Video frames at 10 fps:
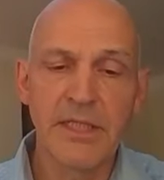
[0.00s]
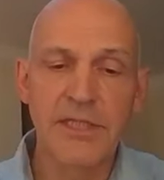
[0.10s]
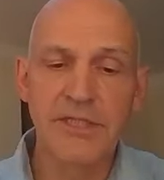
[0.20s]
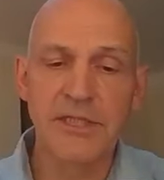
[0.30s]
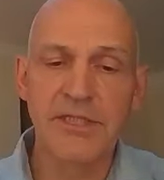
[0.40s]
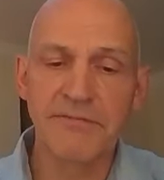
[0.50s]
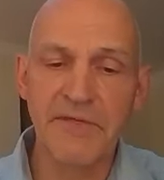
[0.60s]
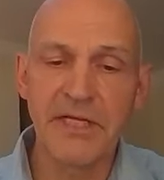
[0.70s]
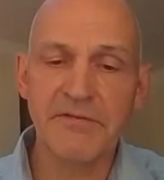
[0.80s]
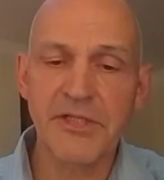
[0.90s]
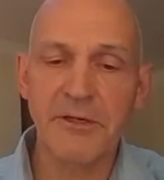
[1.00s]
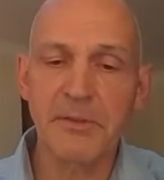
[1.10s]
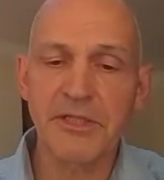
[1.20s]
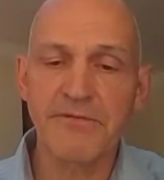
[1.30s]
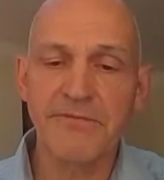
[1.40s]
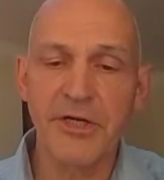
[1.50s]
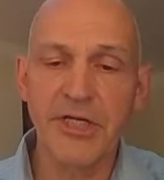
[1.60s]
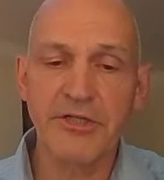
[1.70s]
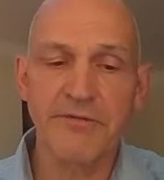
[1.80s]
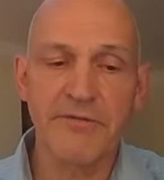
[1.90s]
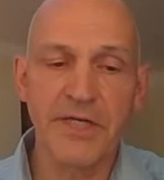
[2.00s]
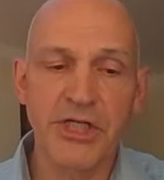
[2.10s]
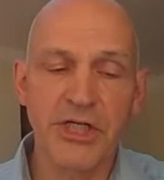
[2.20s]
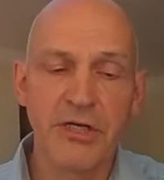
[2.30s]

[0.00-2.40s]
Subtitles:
since the feeding of surplus forage fish